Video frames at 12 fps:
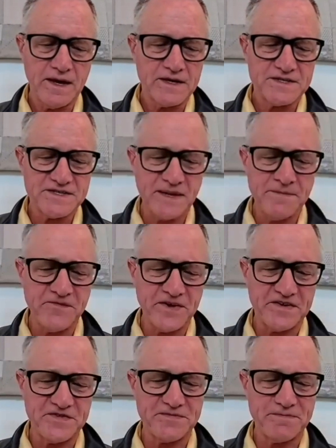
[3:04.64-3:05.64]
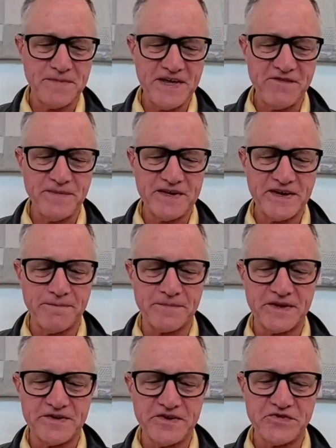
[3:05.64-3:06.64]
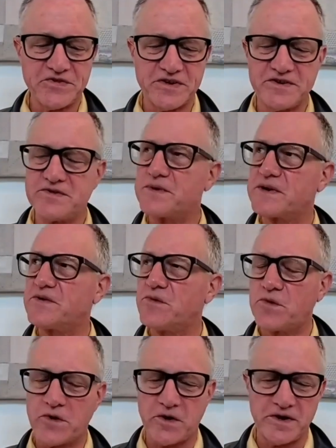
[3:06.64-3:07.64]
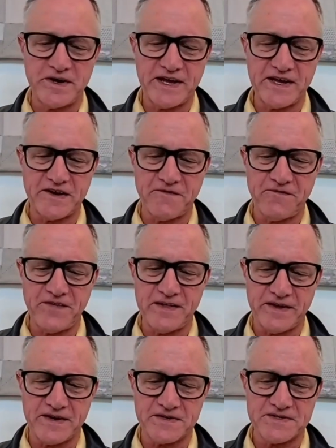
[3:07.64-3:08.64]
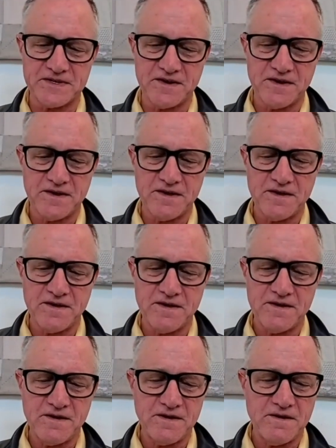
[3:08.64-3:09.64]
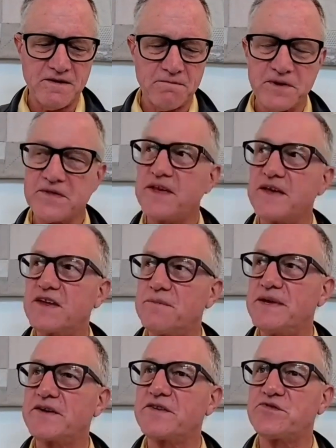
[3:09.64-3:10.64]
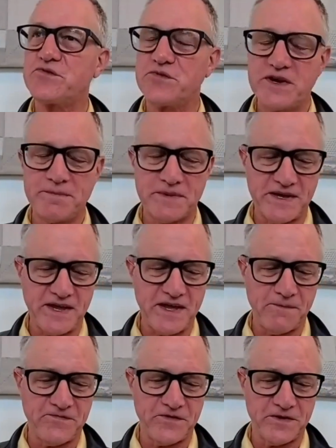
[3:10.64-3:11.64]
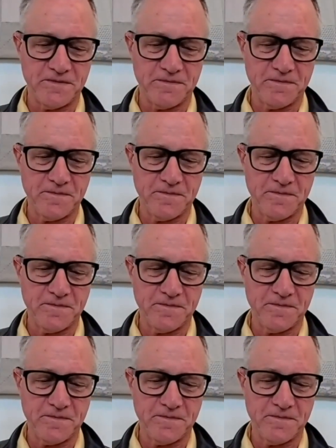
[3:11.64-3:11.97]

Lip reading: Some of us may have become conditioned to ignore negative feelings, but they can be extremely helpful.